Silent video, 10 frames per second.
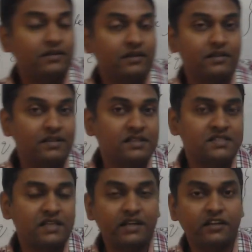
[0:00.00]
this
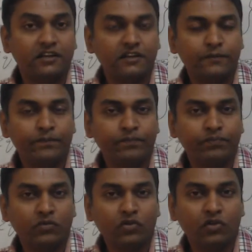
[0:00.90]
side,
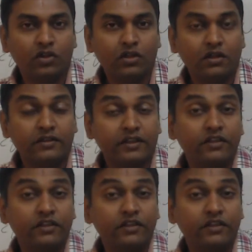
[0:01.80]
then the